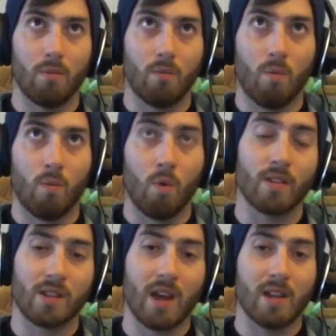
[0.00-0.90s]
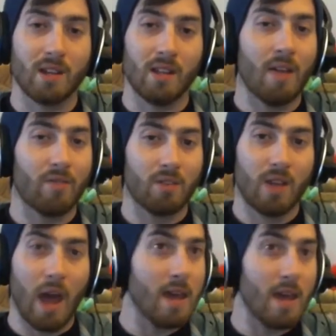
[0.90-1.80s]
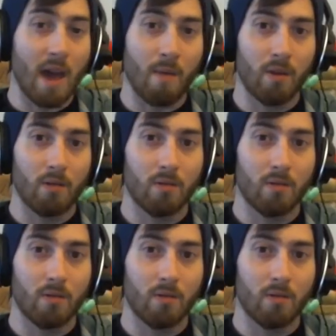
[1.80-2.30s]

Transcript: once at eleven a m